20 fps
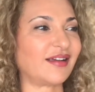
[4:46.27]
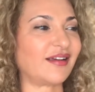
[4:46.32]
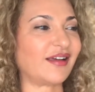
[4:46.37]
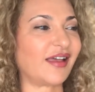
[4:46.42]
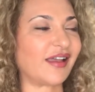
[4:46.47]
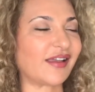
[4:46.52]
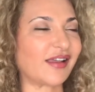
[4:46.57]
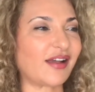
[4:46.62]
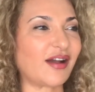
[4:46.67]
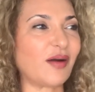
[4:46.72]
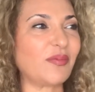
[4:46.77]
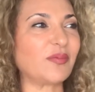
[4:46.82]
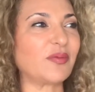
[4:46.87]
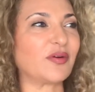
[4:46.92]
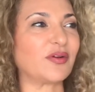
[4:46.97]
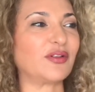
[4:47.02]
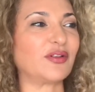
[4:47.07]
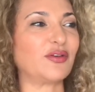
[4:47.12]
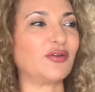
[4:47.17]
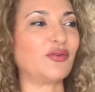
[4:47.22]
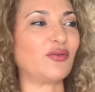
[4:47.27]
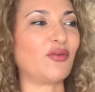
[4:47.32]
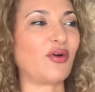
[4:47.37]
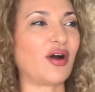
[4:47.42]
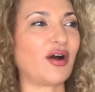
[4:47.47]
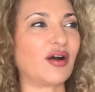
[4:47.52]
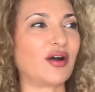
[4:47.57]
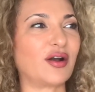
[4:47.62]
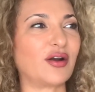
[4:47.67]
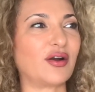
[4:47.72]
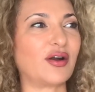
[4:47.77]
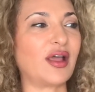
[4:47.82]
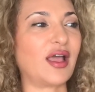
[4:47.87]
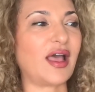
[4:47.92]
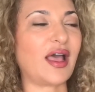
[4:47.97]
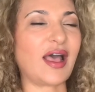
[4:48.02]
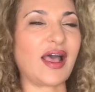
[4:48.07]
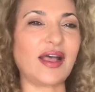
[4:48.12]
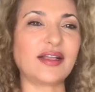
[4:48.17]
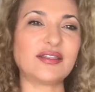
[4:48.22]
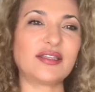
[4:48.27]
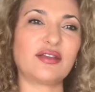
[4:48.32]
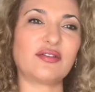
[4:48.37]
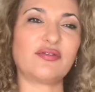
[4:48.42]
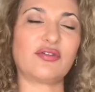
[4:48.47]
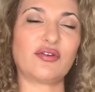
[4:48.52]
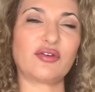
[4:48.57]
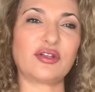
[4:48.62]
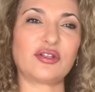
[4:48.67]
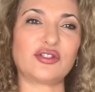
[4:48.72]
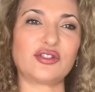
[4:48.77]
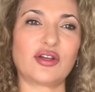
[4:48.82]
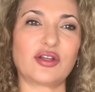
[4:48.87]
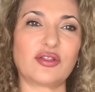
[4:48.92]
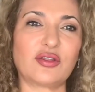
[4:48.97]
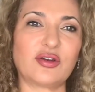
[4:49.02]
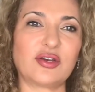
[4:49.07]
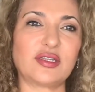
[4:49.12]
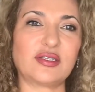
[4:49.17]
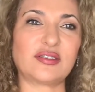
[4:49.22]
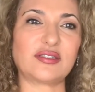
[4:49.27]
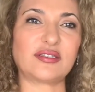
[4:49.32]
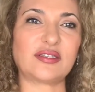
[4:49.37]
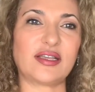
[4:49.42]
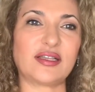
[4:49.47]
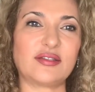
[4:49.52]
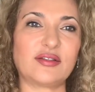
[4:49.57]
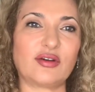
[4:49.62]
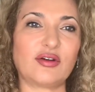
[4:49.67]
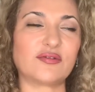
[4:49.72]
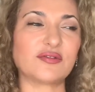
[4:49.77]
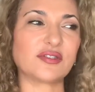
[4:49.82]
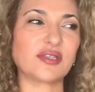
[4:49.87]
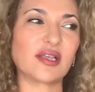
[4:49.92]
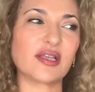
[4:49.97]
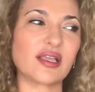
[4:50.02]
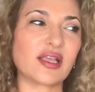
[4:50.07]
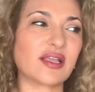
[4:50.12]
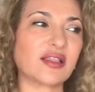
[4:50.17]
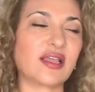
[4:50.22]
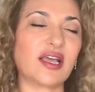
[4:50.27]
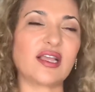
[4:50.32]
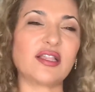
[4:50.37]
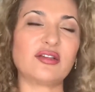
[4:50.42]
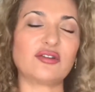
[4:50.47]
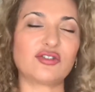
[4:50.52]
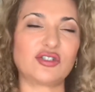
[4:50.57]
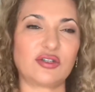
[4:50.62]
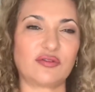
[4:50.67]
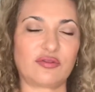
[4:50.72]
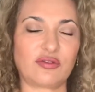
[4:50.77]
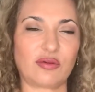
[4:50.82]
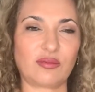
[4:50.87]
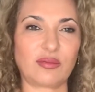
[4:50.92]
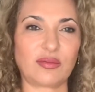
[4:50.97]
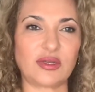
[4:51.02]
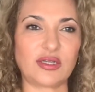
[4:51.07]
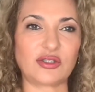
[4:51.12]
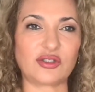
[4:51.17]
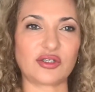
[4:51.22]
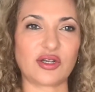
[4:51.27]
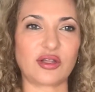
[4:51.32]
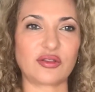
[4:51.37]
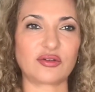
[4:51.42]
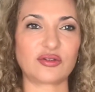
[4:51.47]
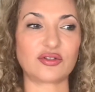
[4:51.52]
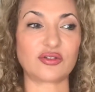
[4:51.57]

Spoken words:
a couple who are adding for each other instead of sucking the energy from each other.